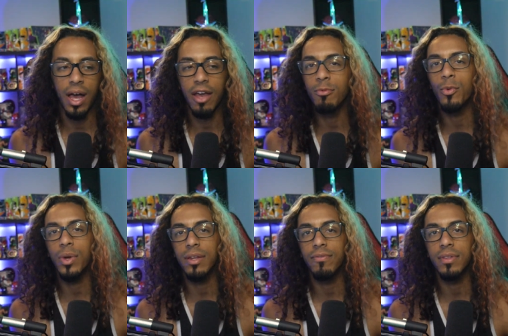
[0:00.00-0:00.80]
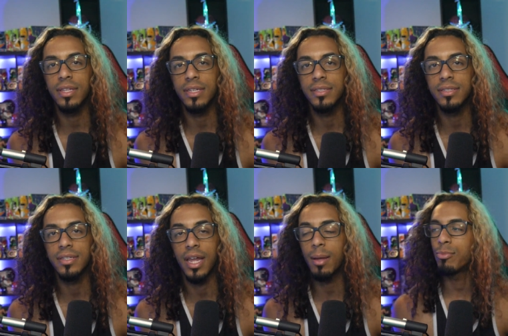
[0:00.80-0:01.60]
I've been waiting for
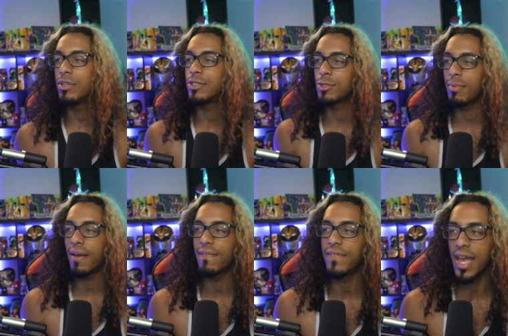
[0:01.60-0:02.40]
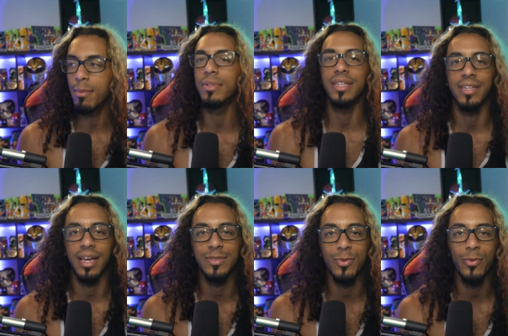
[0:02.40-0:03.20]
this, and I'm pretty sure my family
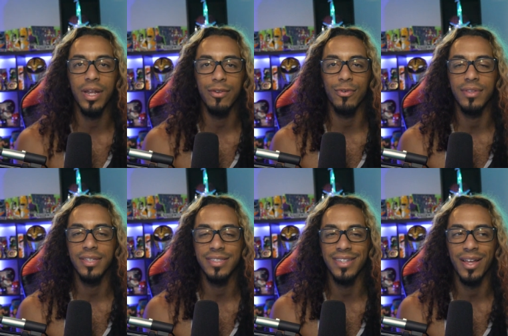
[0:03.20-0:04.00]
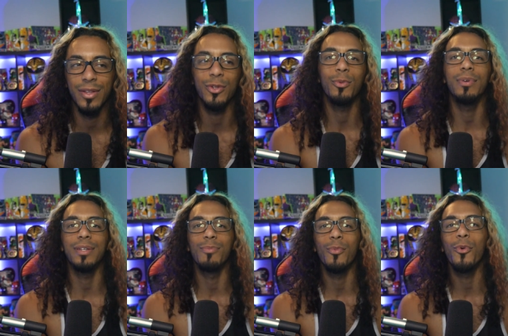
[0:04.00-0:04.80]
has been waiting for this a little
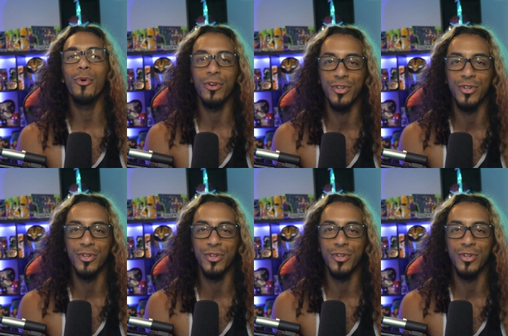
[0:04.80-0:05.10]
bit more